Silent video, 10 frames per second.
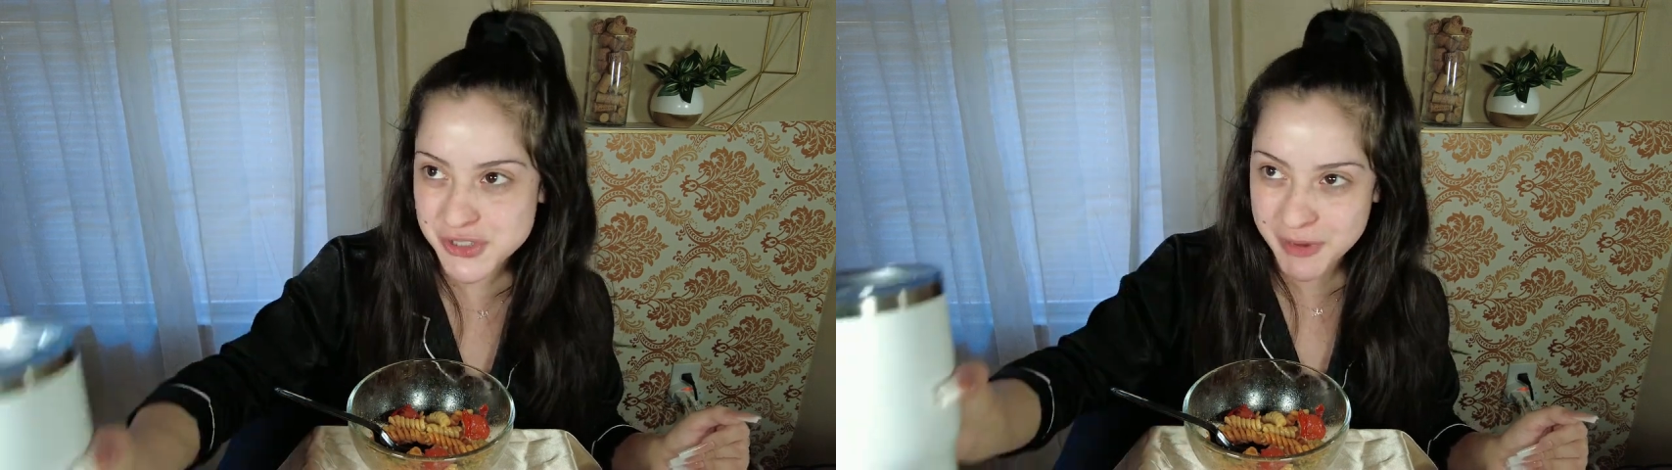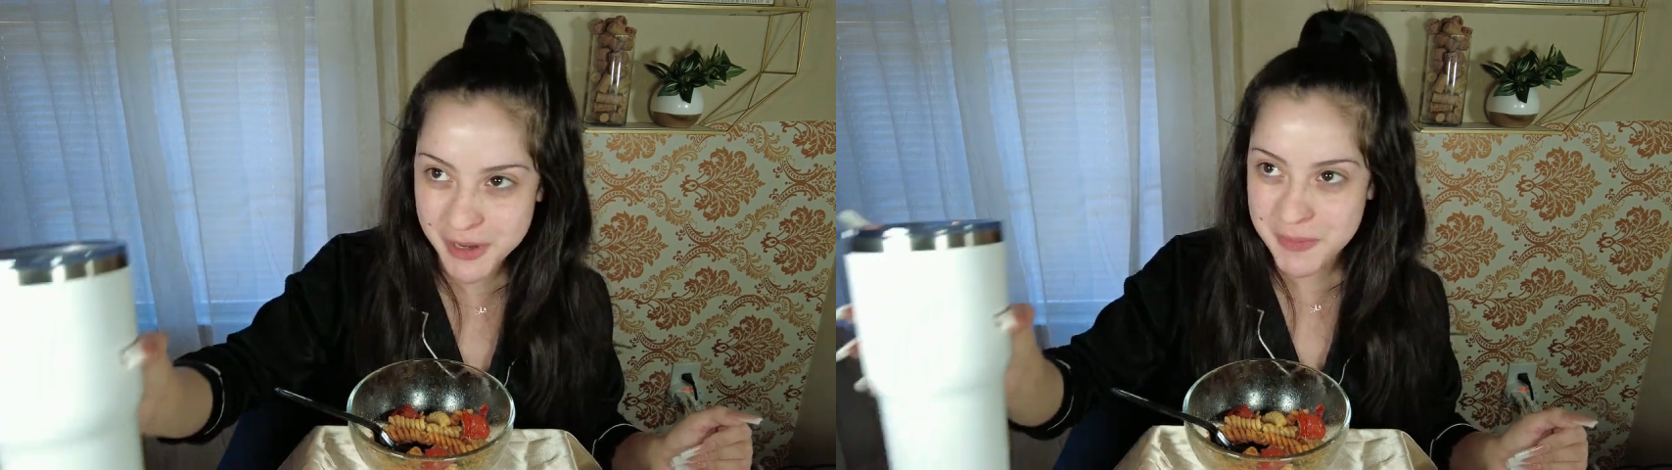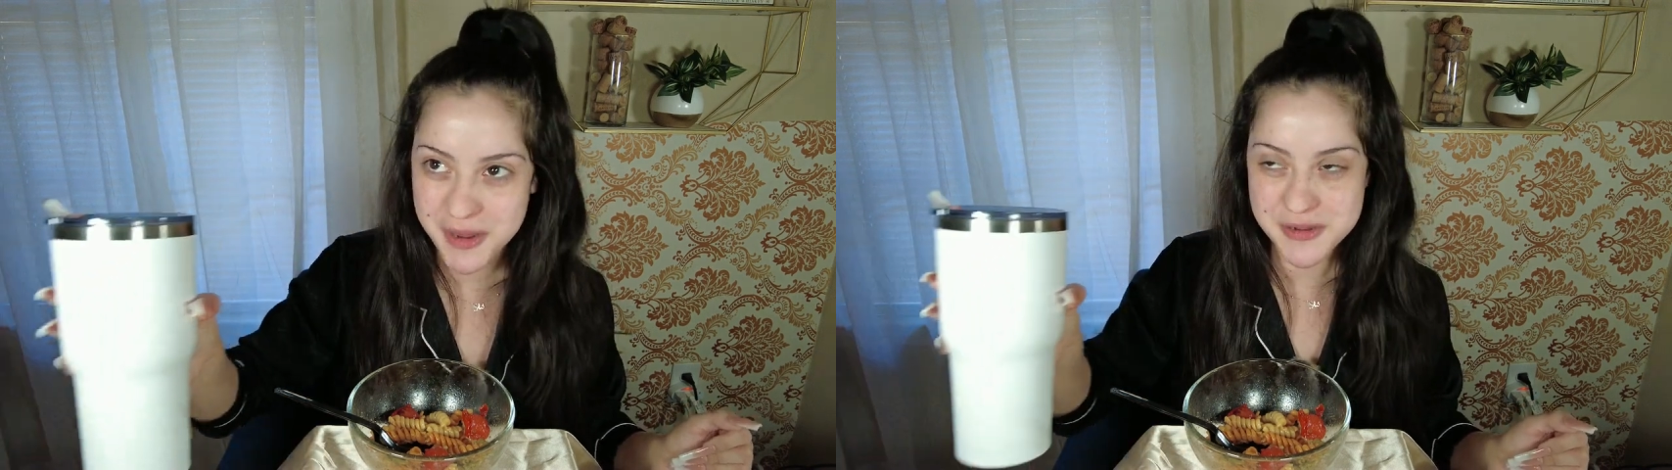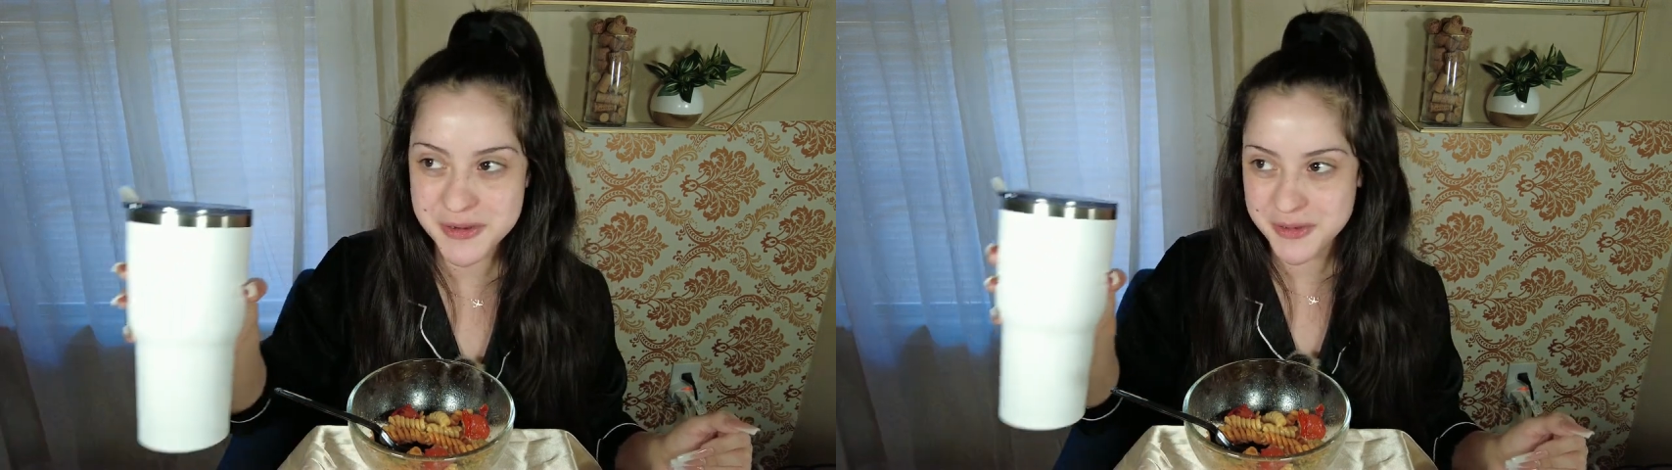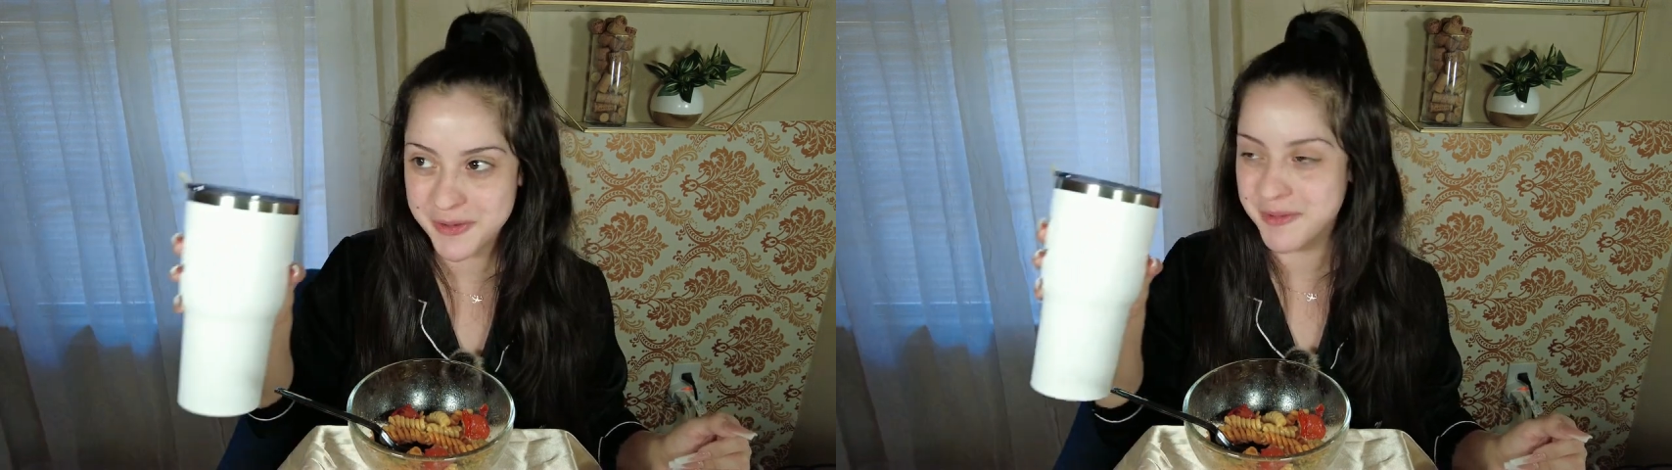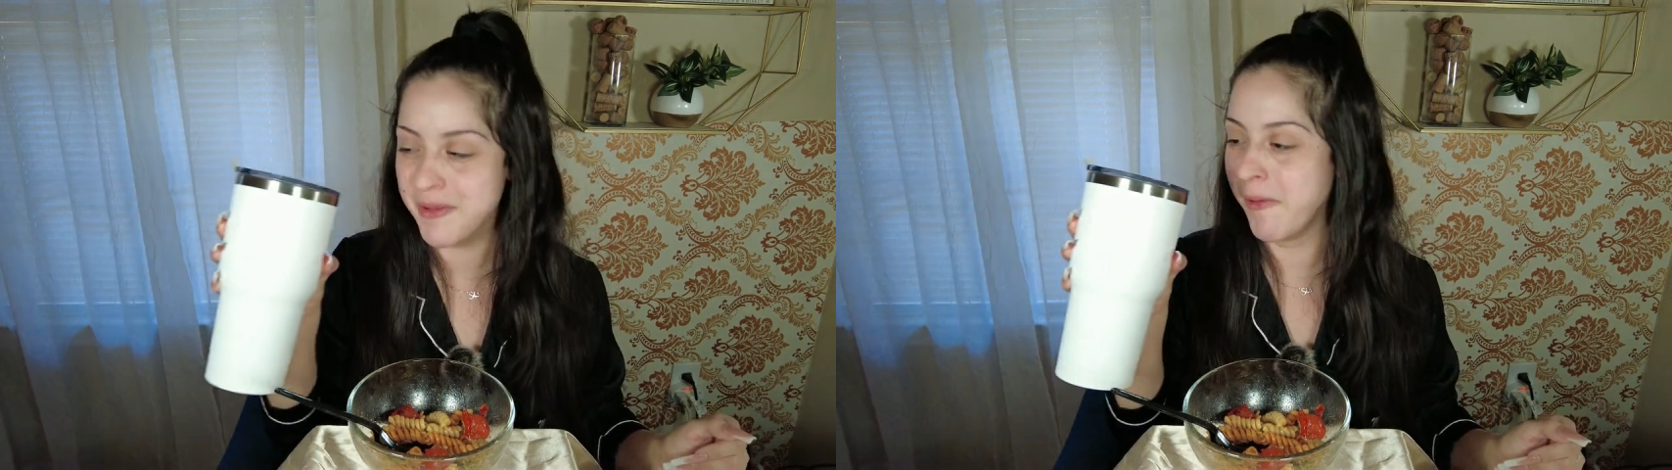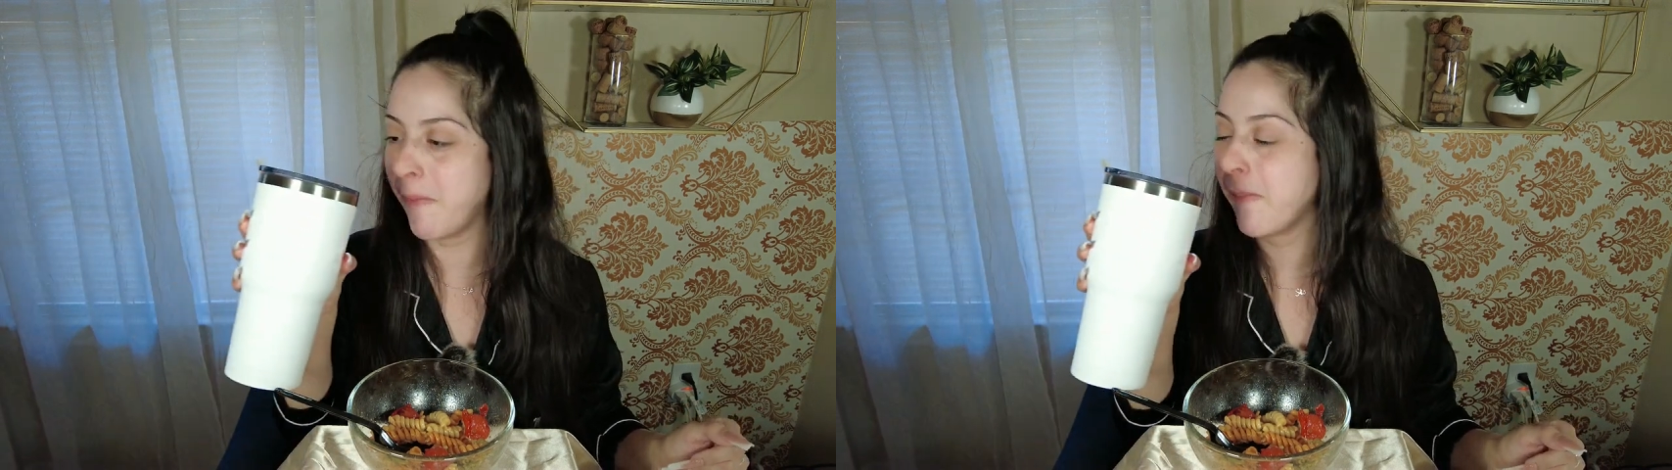just my opinion.